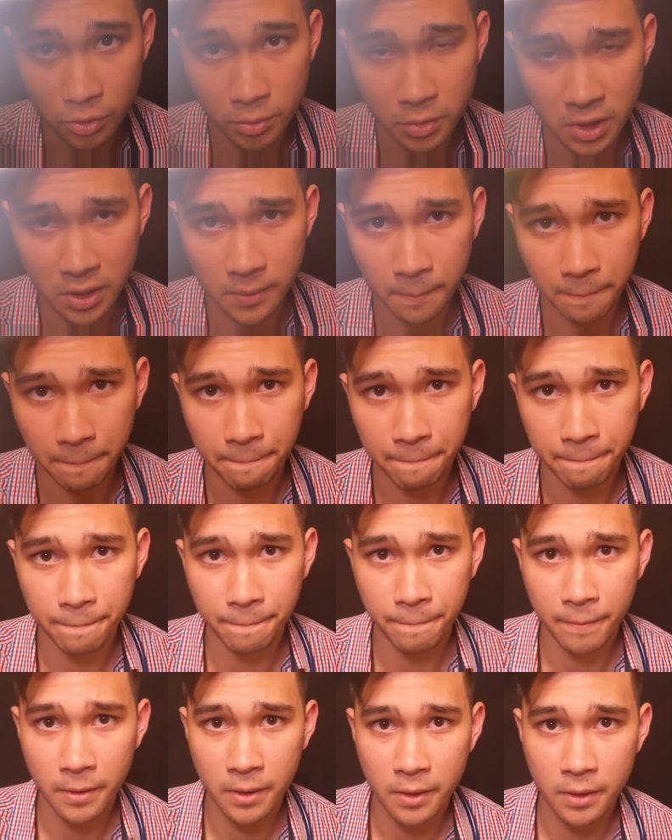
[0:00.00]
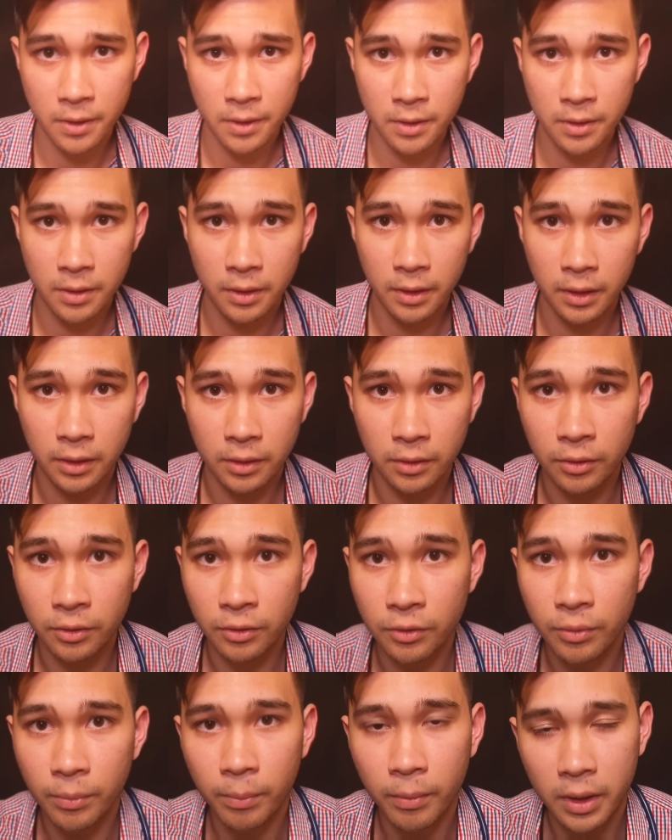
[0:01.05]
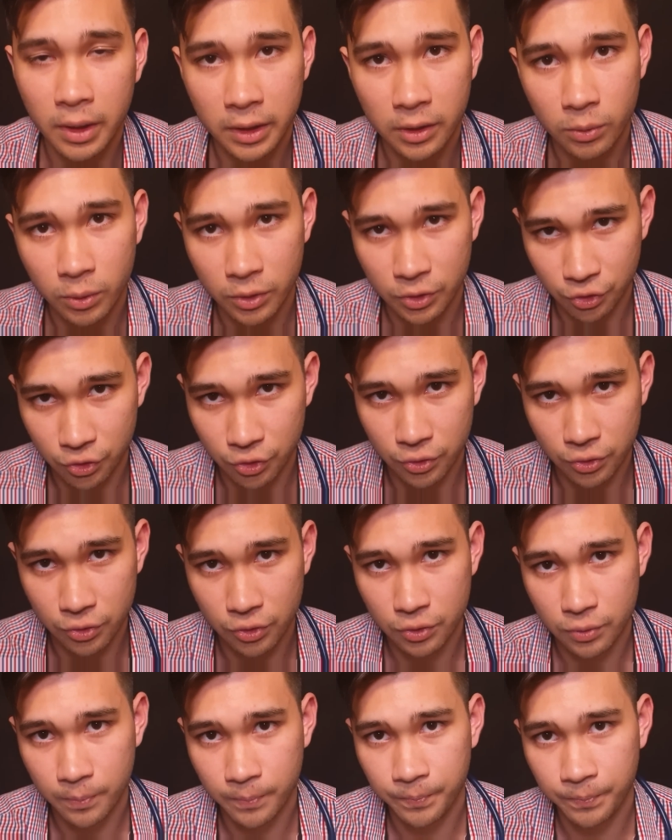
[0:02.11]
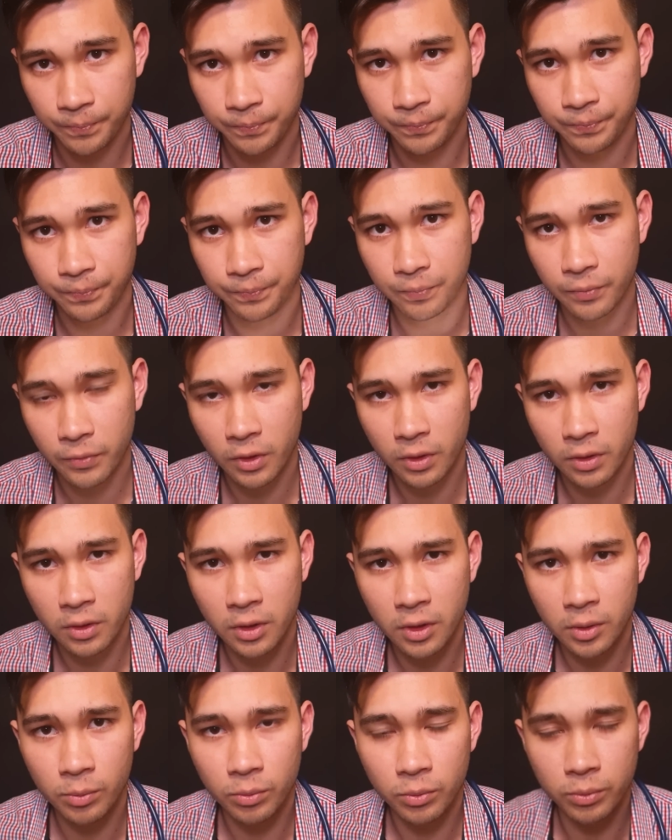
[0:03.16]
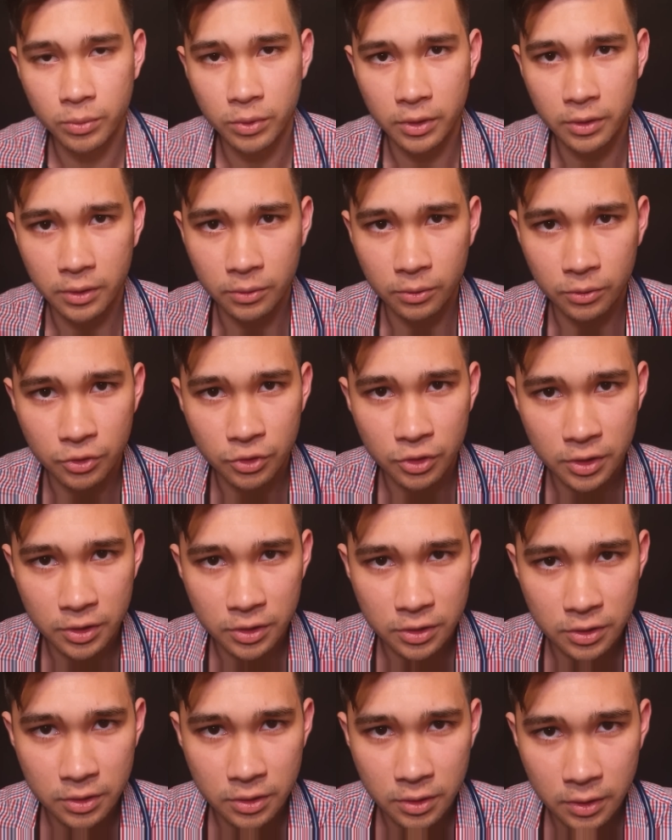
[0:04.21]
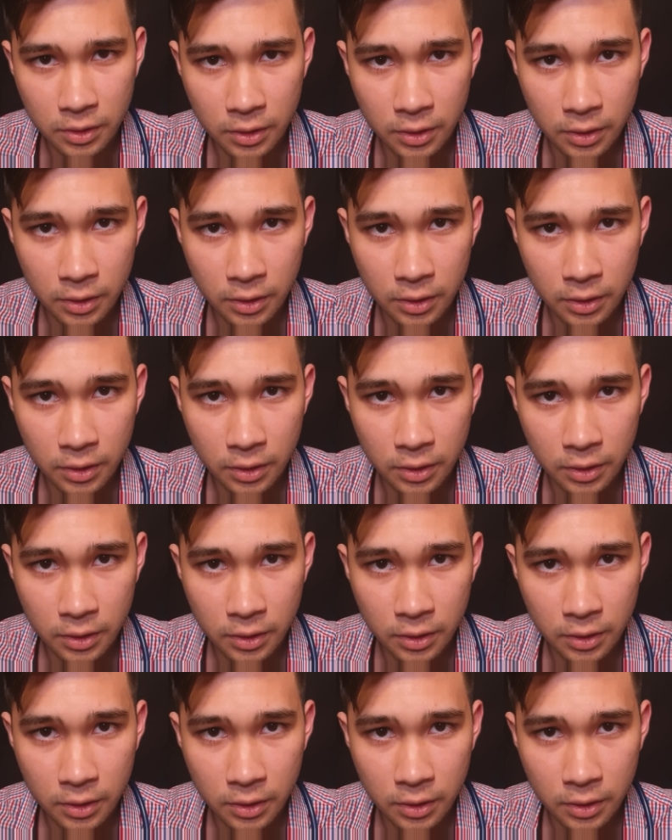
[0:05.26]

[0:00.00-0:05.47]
to me and my questions. But I'll just